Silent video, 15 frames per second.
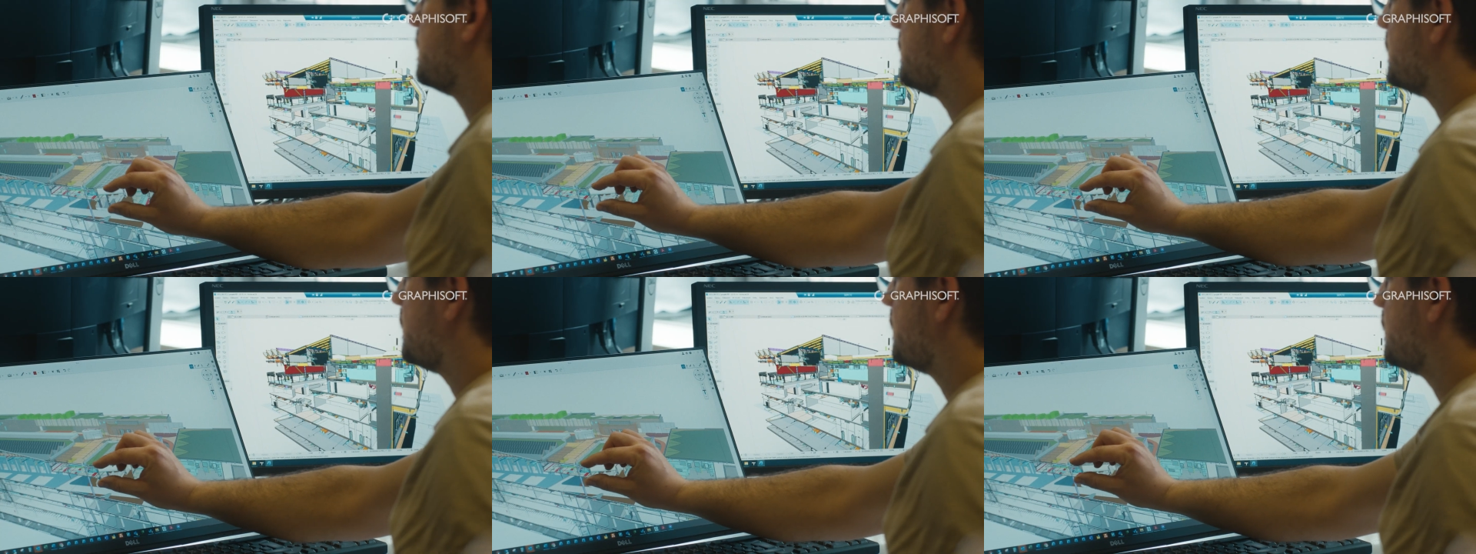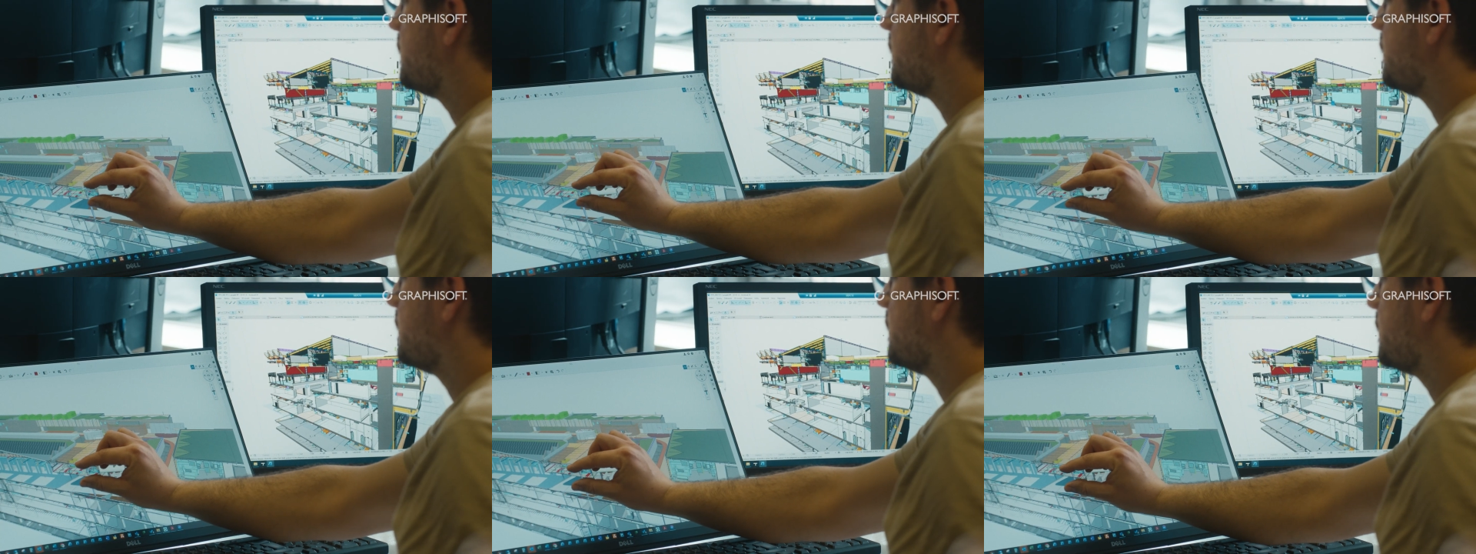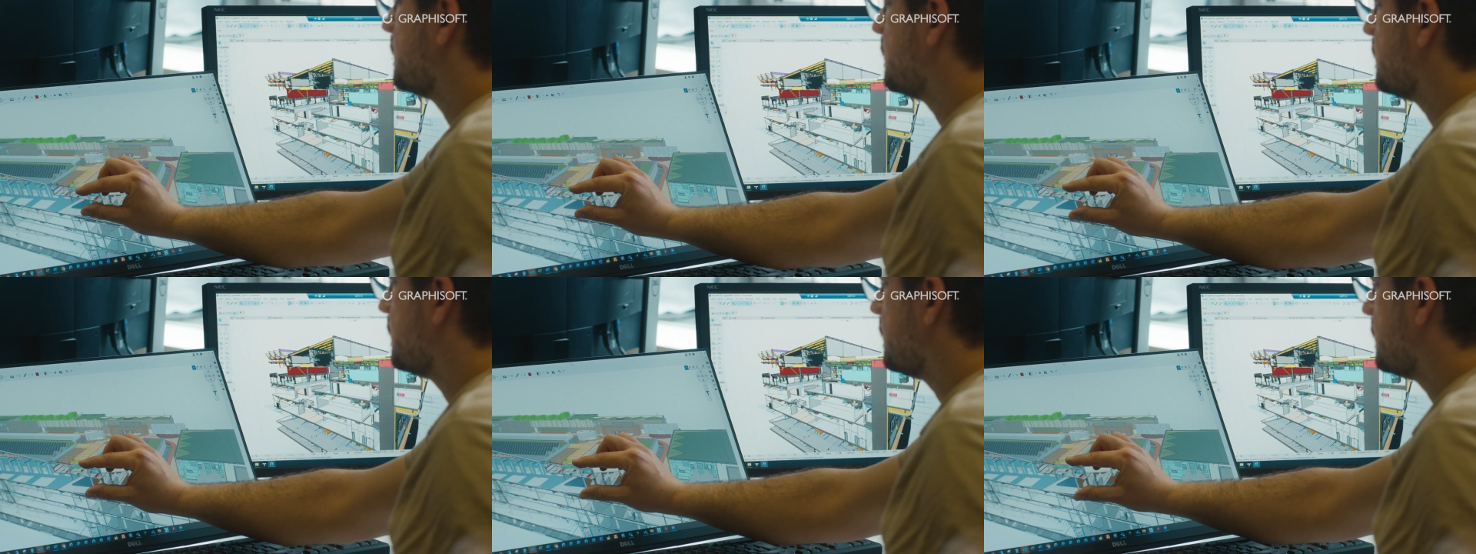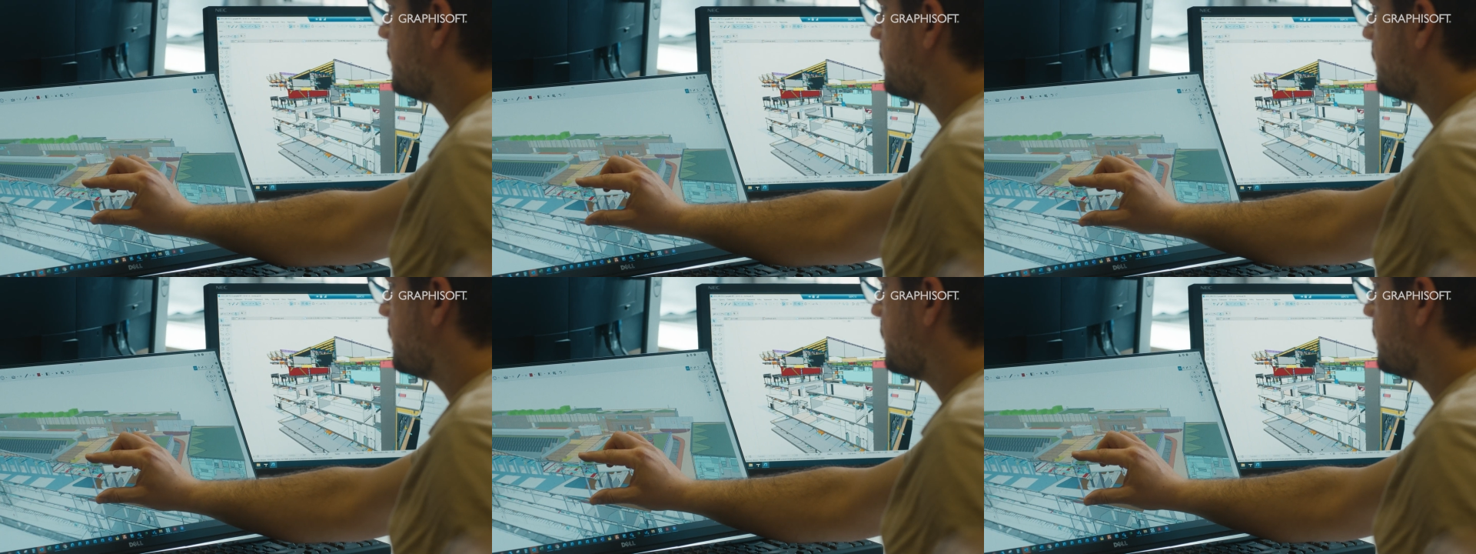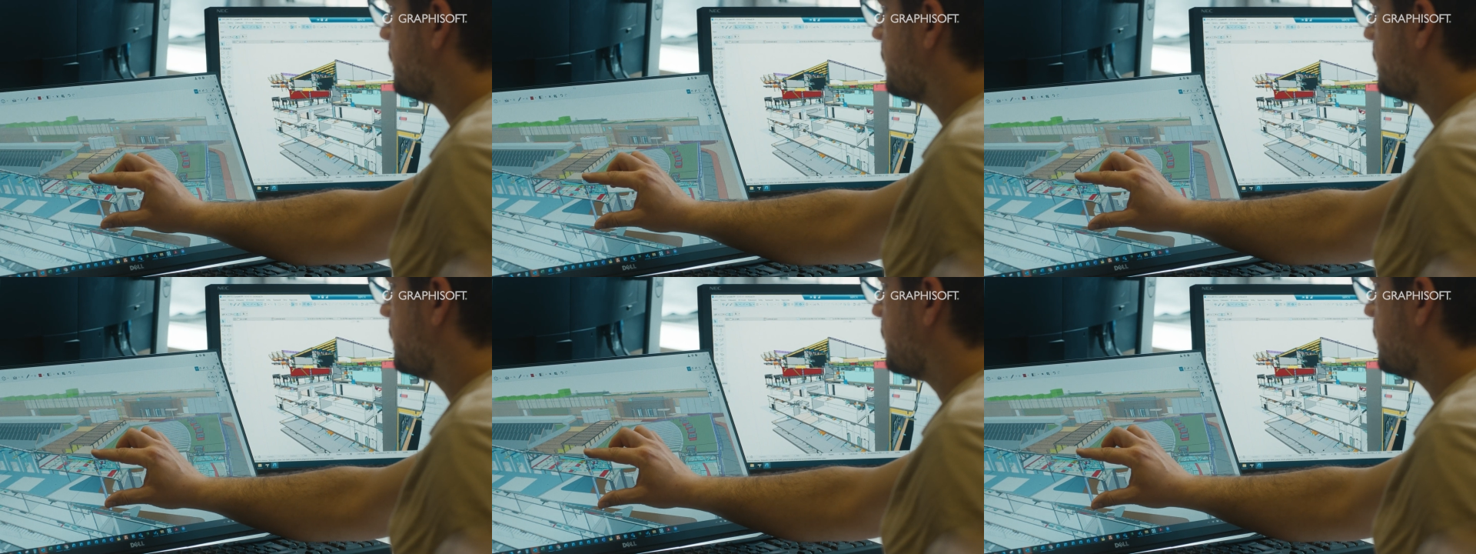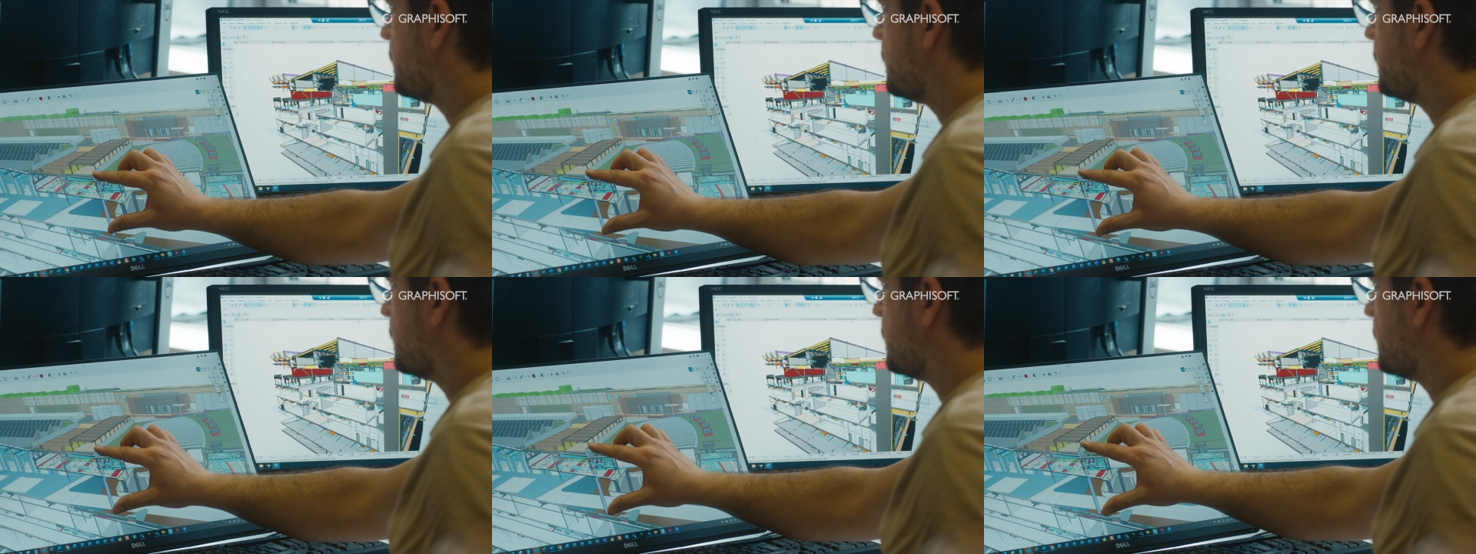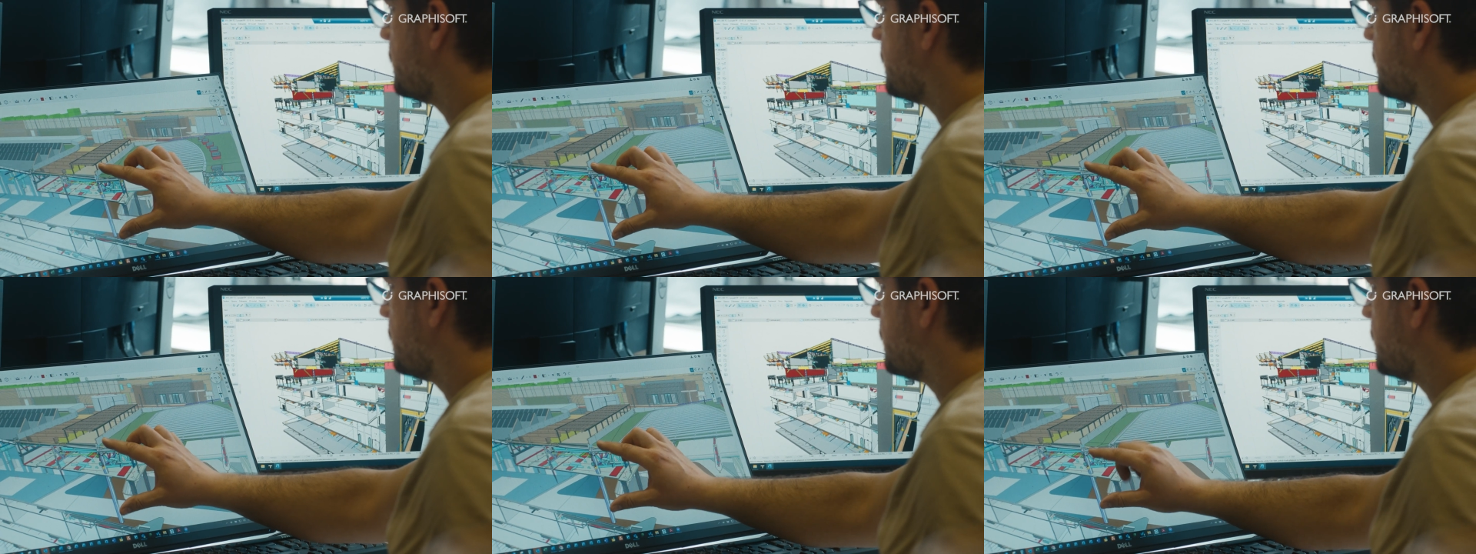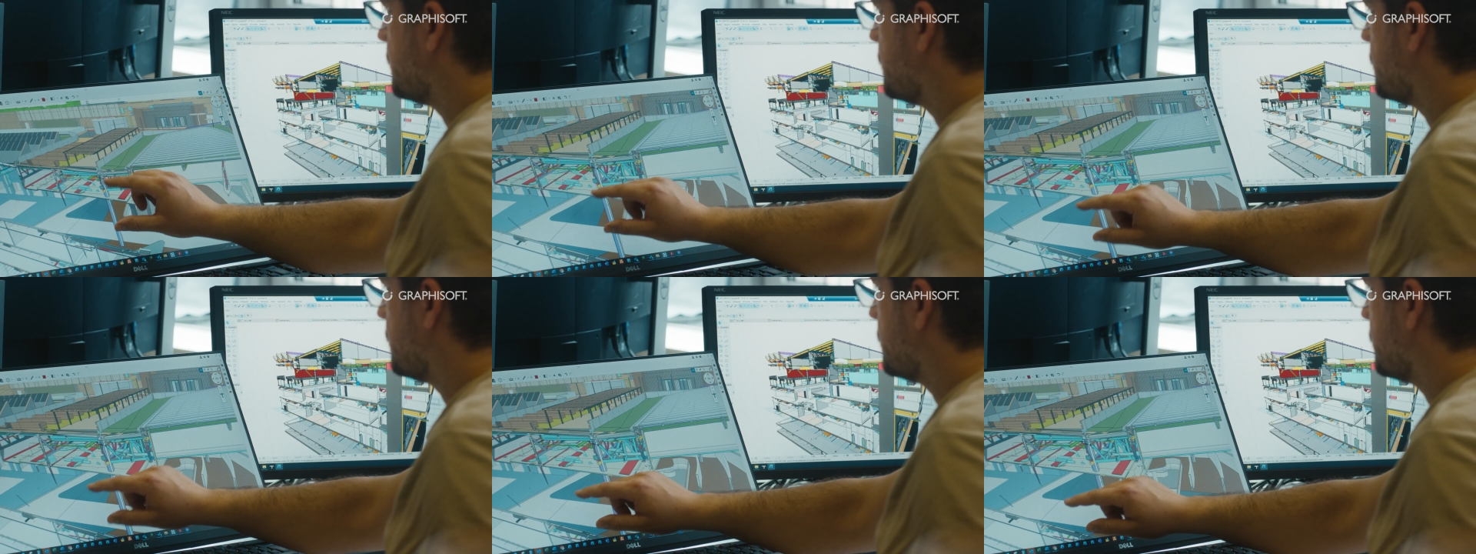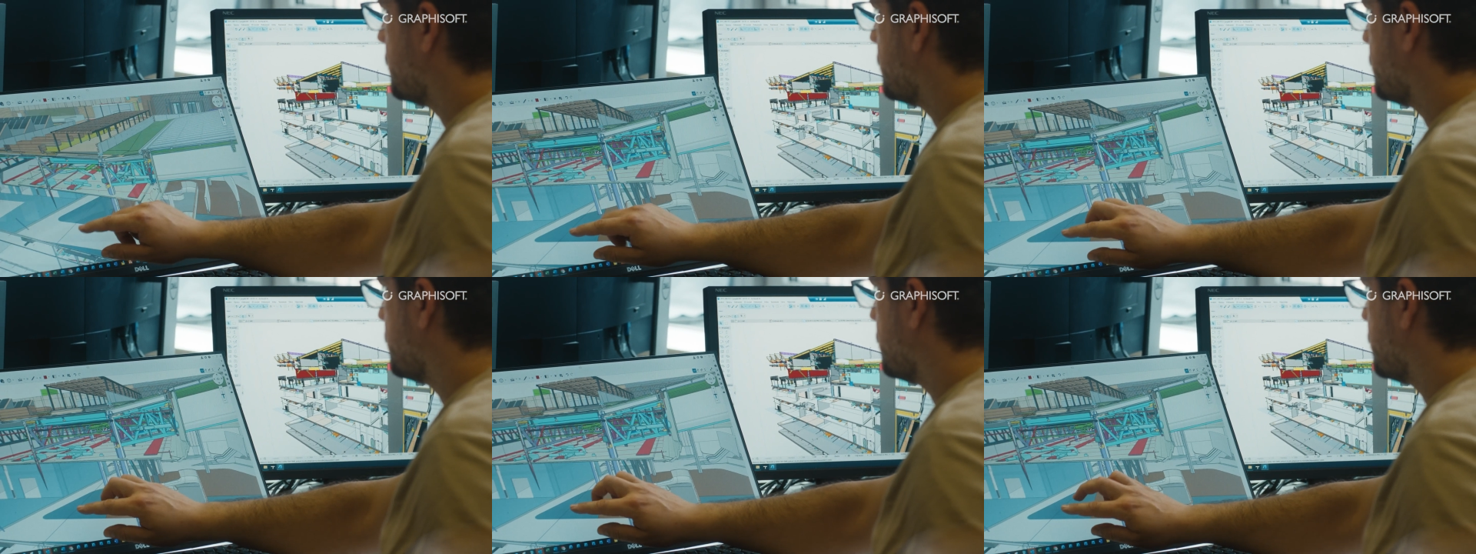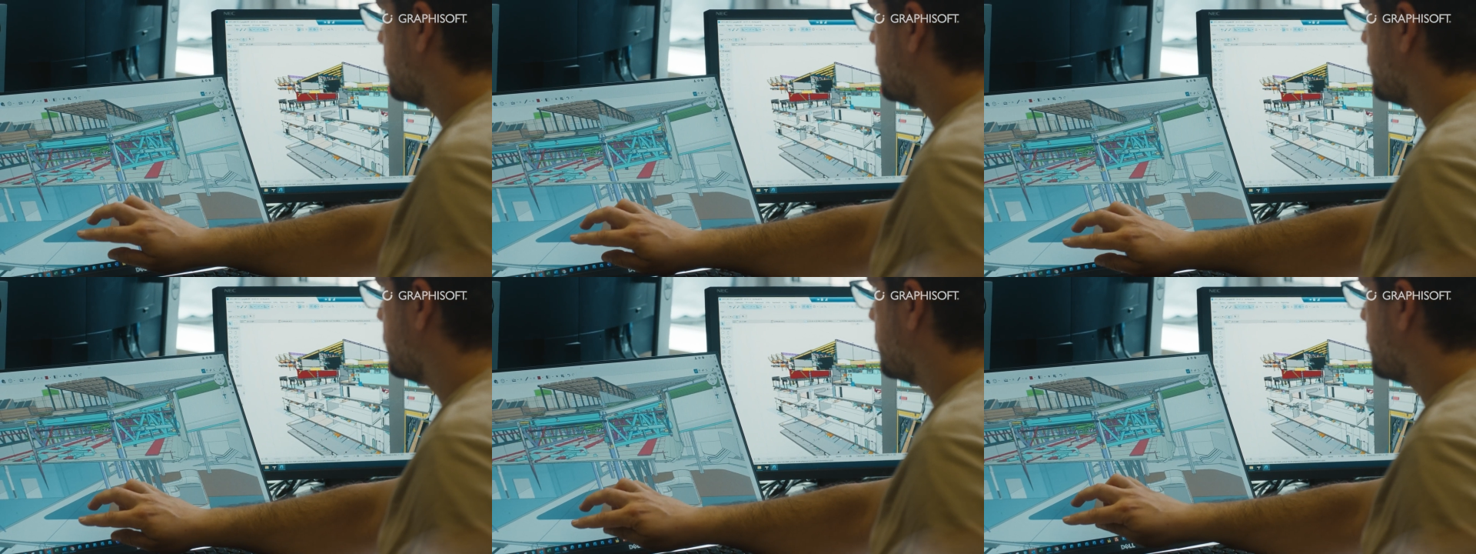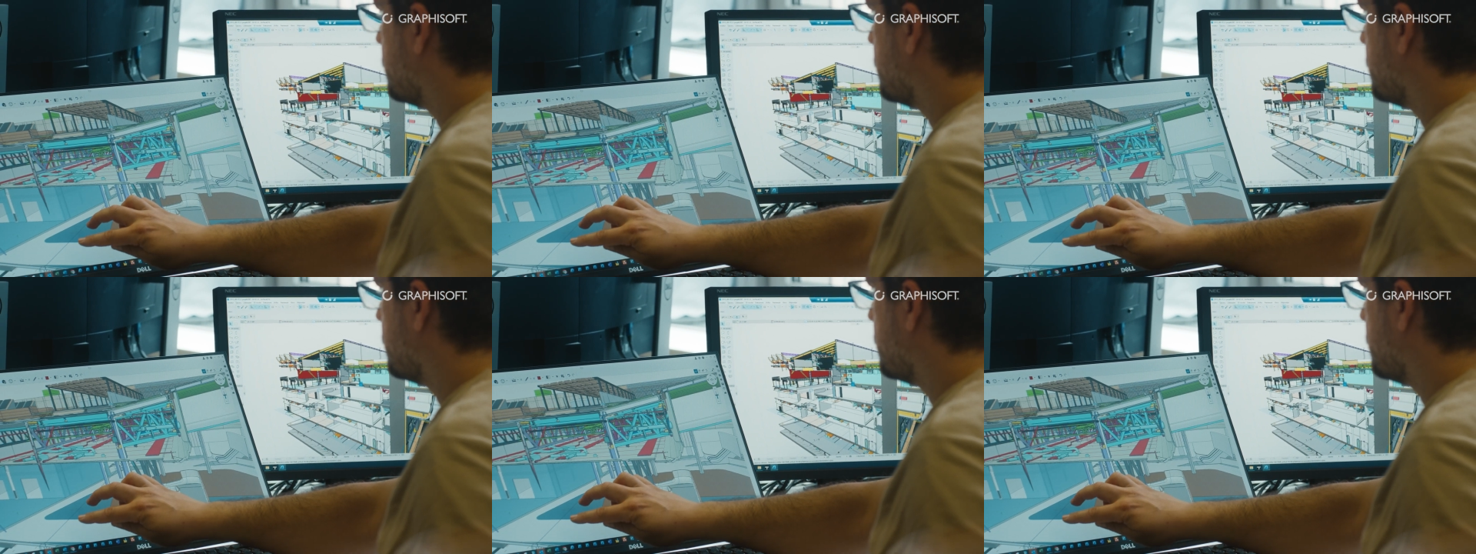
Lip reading: [unreadable: no face in view]